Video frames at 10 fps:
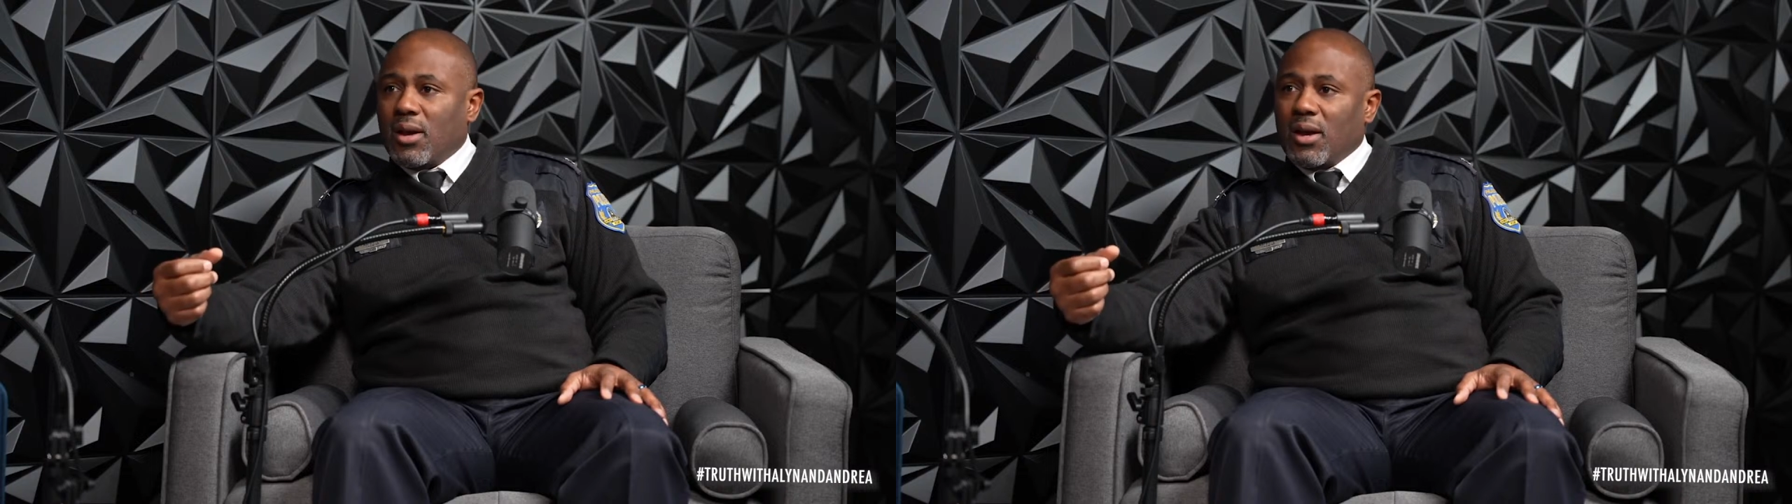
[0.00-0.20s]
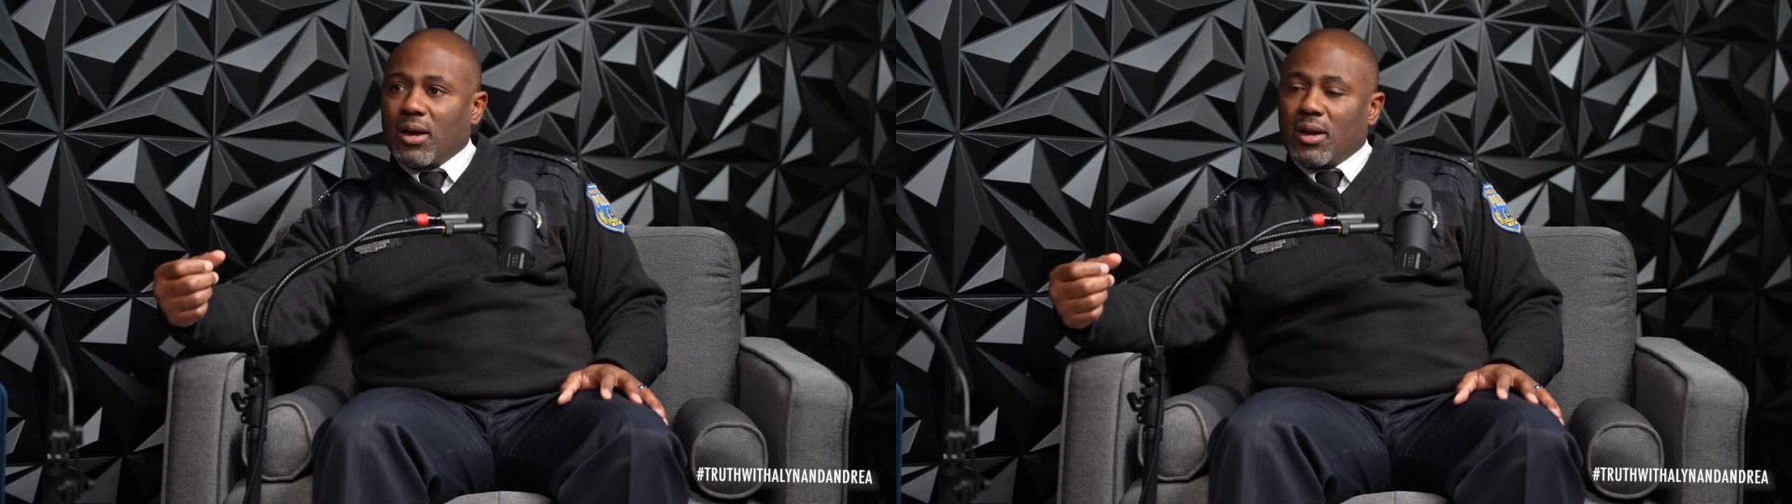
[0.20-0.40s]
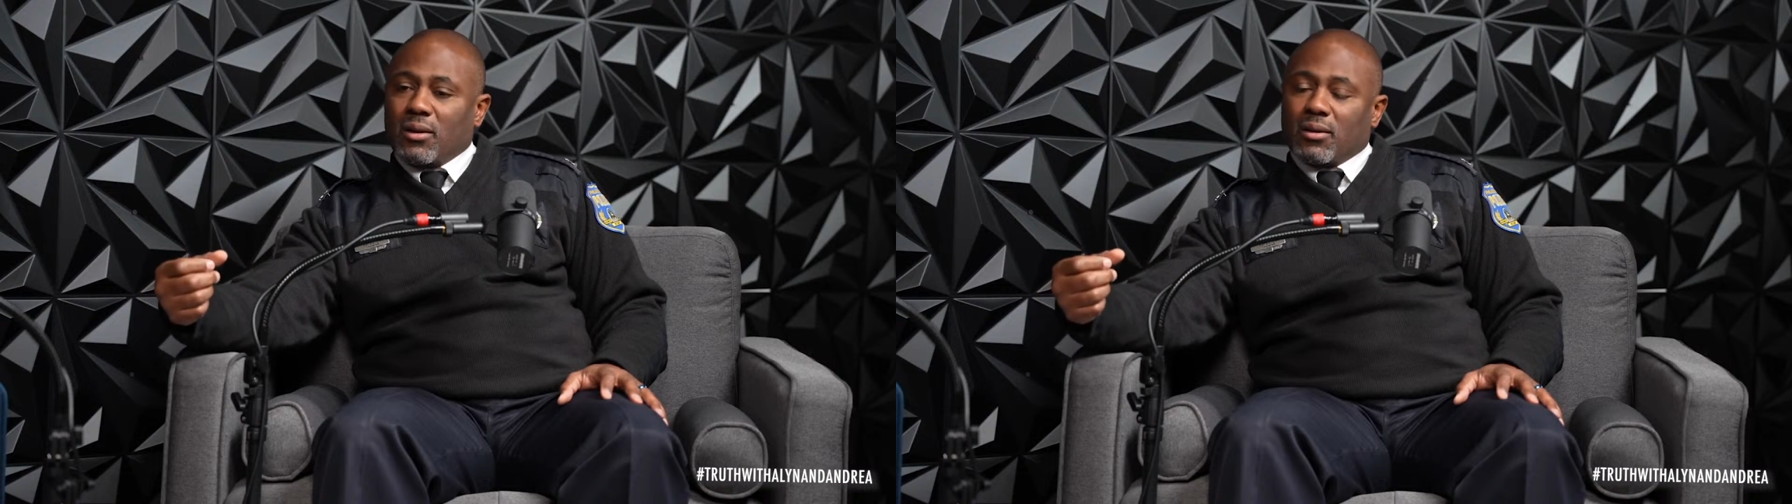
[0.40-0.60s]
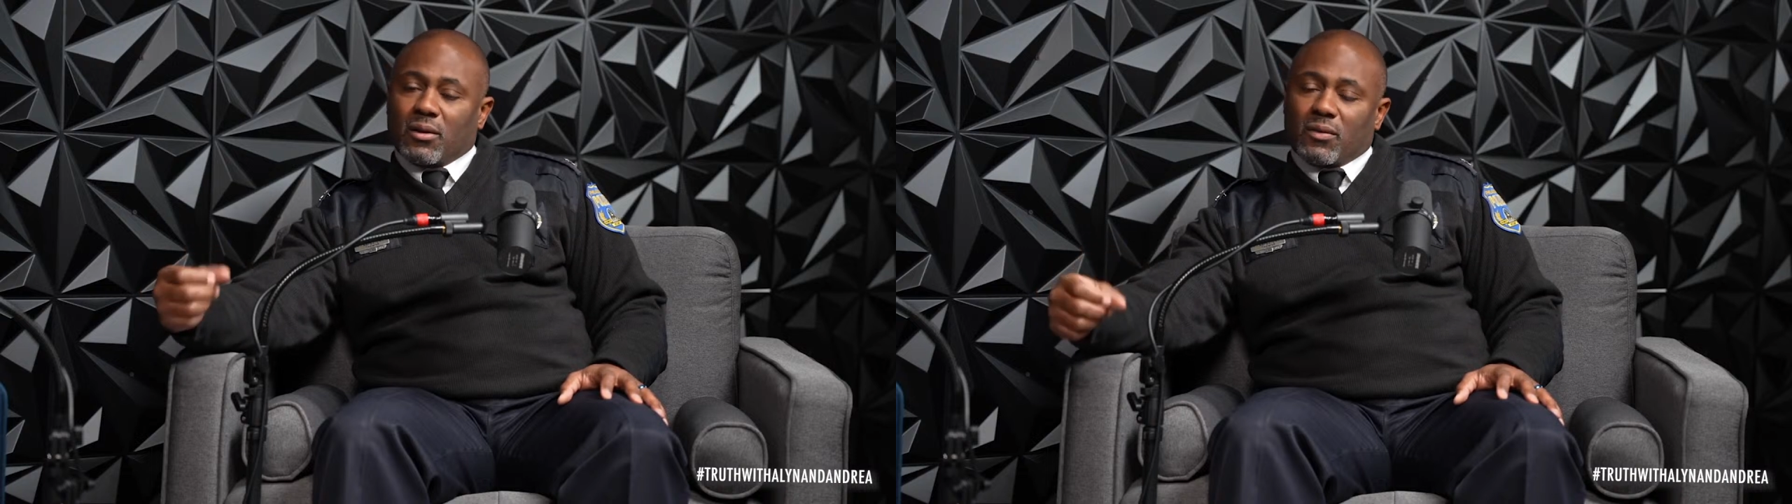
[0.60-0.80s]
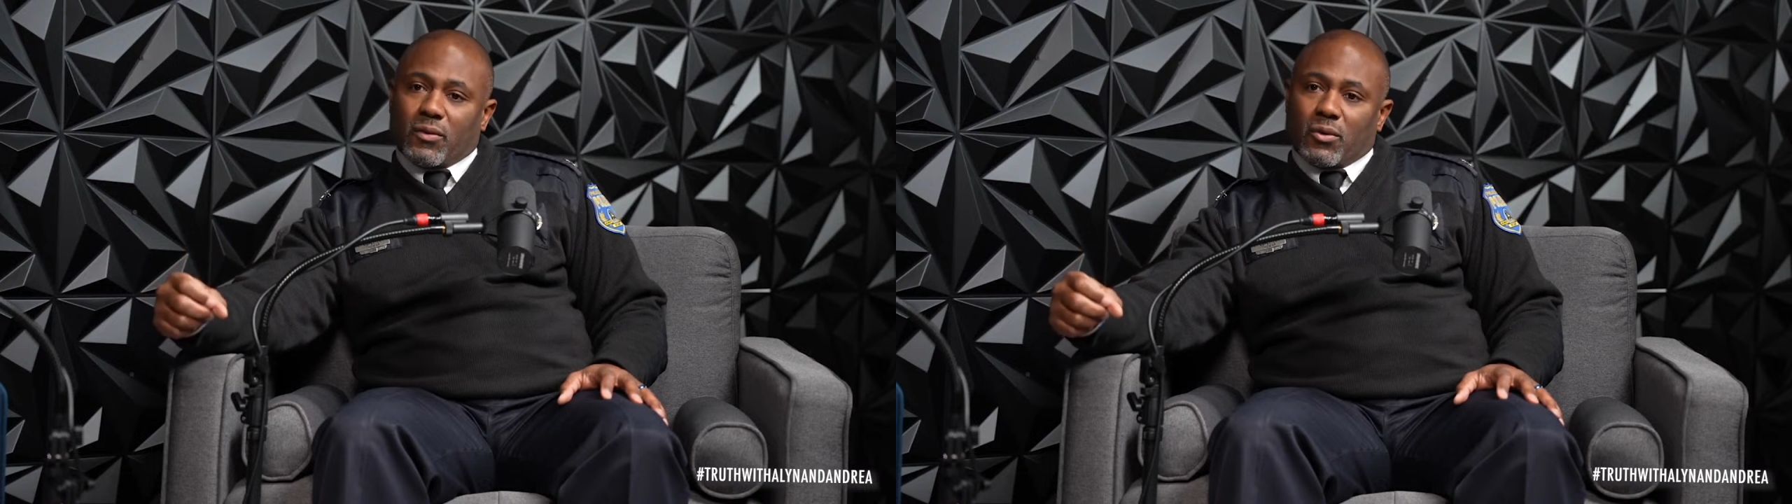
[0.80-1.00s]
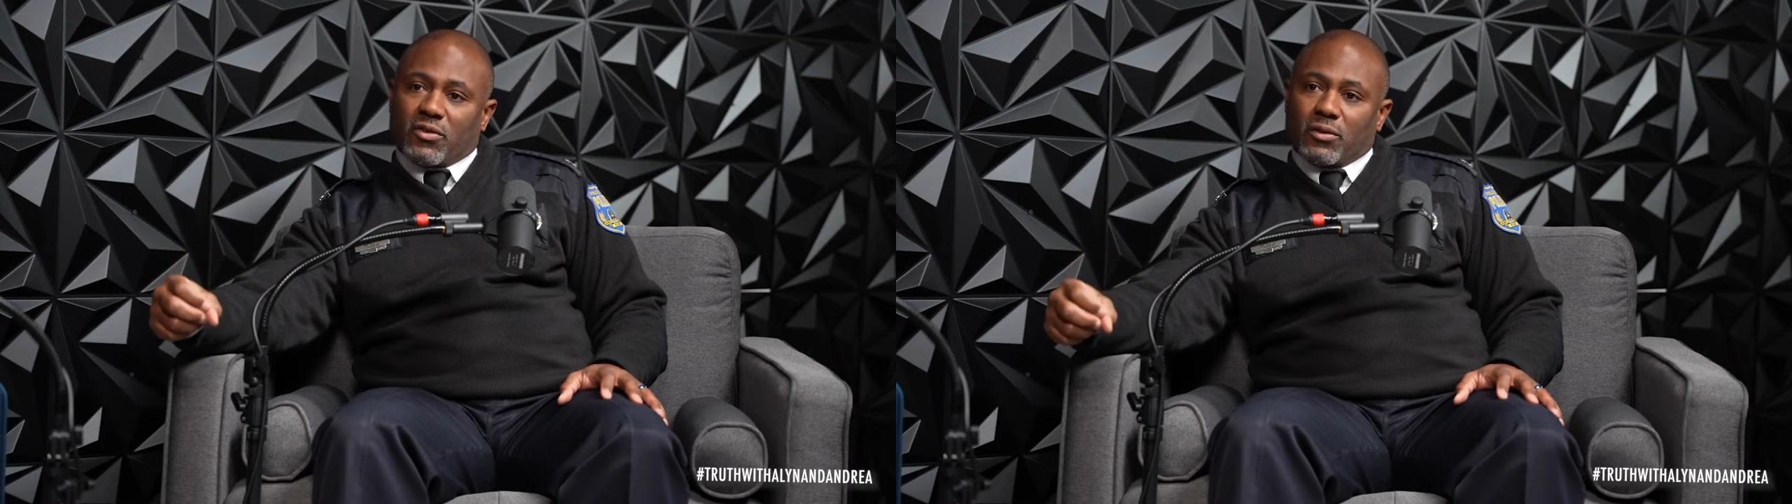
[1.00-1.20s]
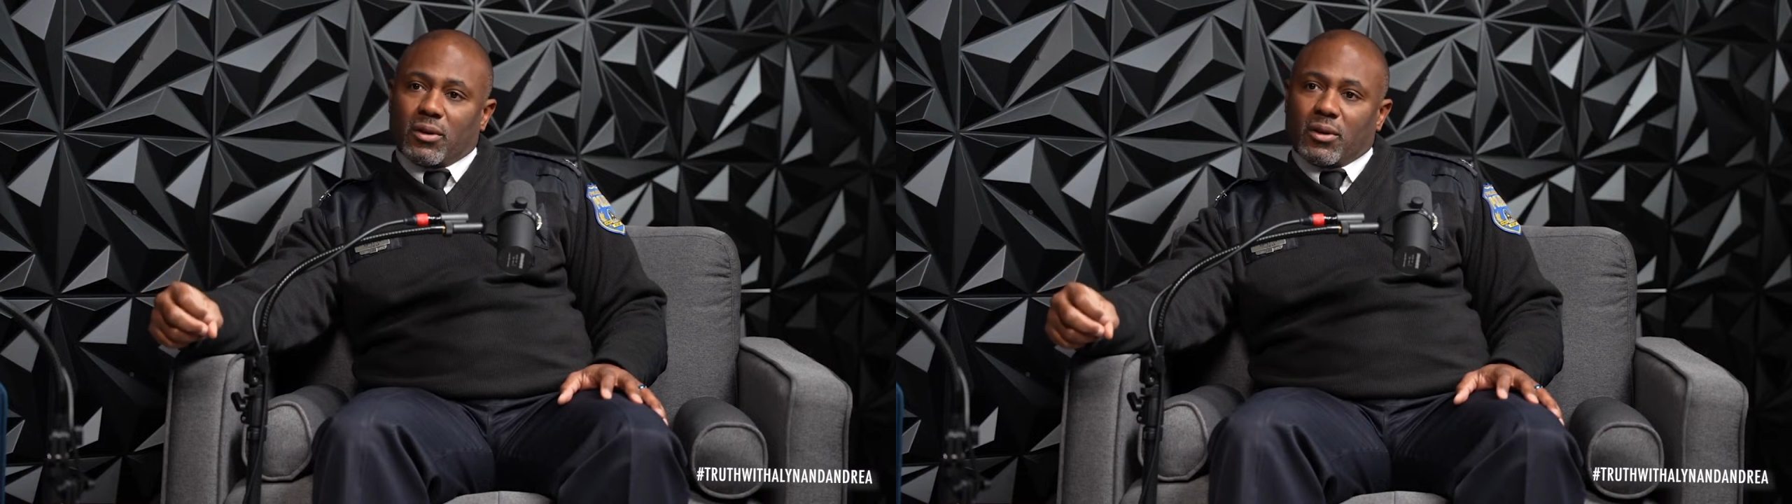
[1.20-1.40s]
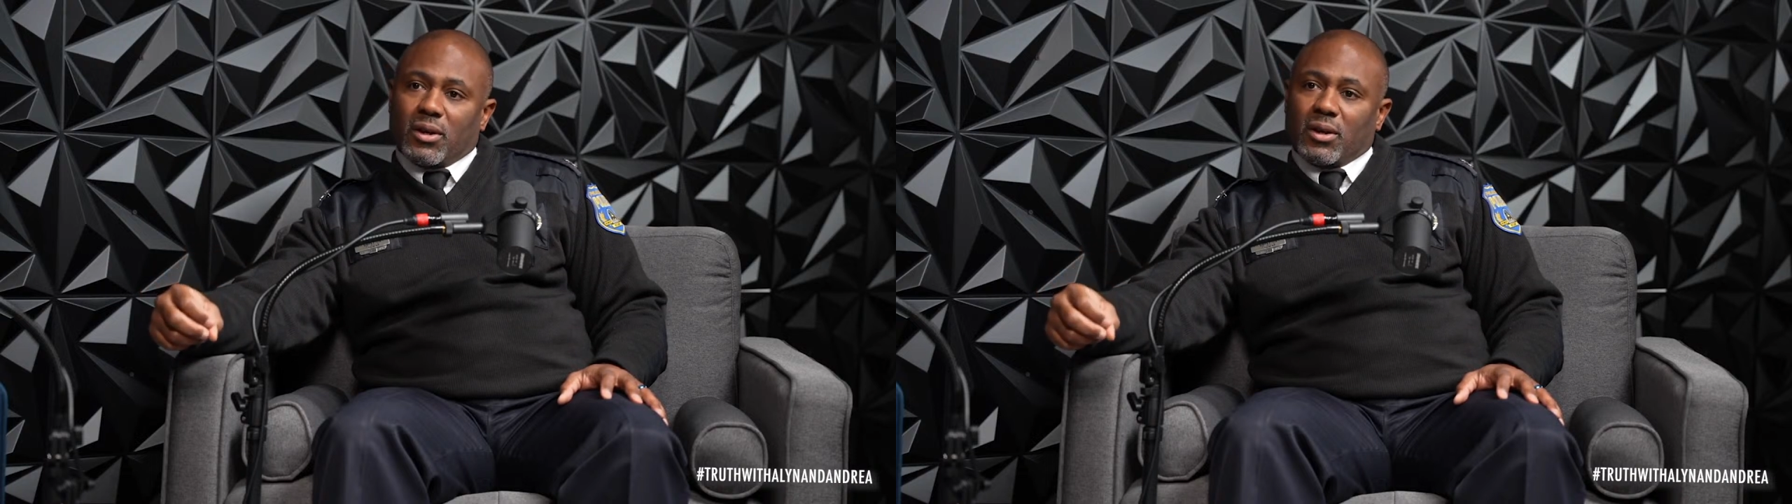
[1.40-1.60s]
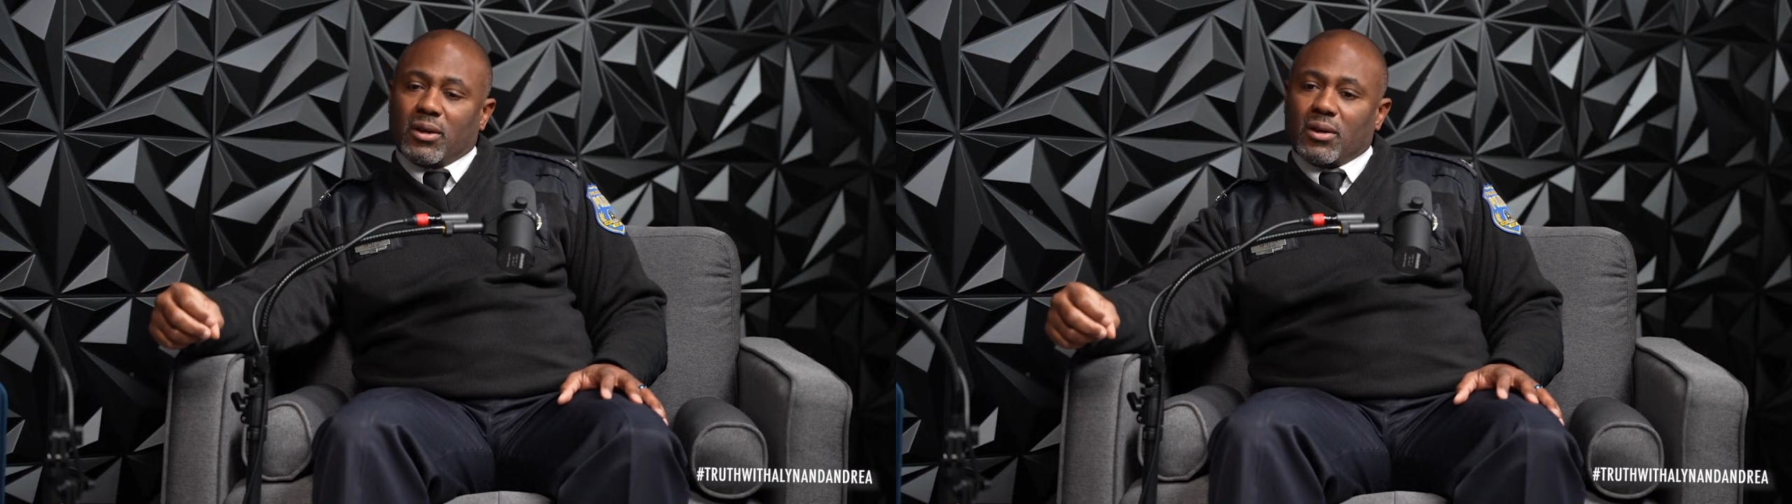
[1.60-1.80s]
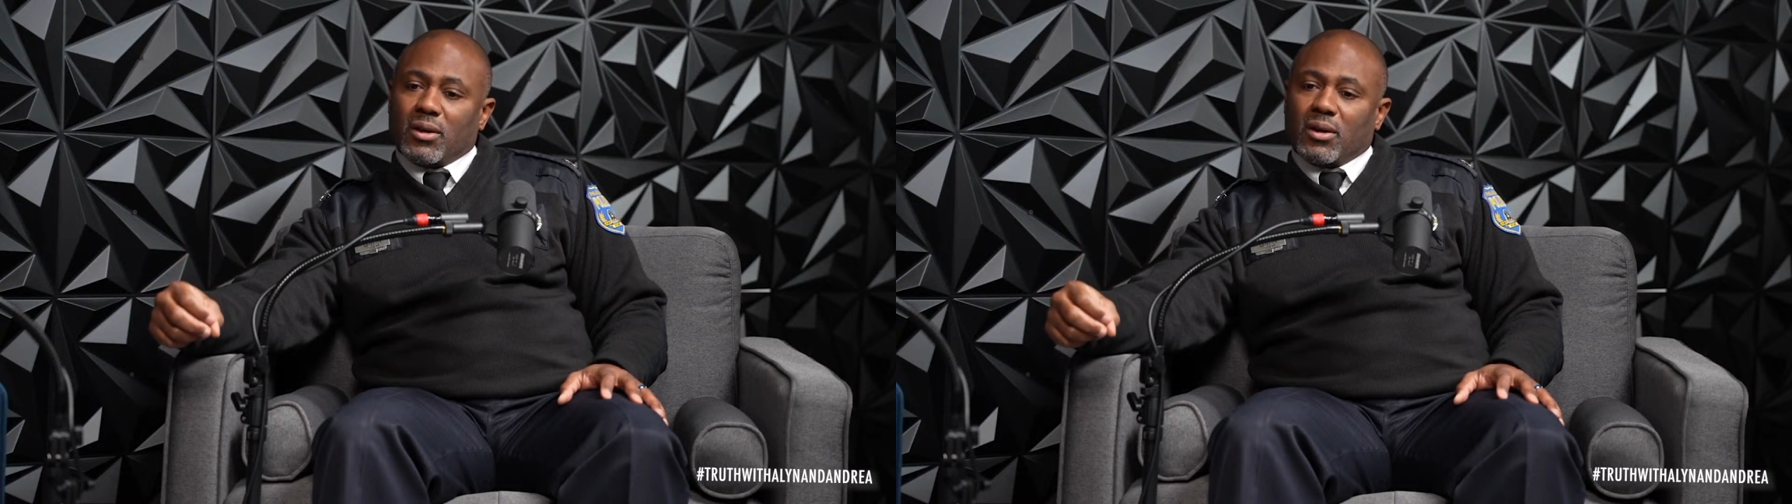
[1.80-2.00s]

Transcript: And unfortunately,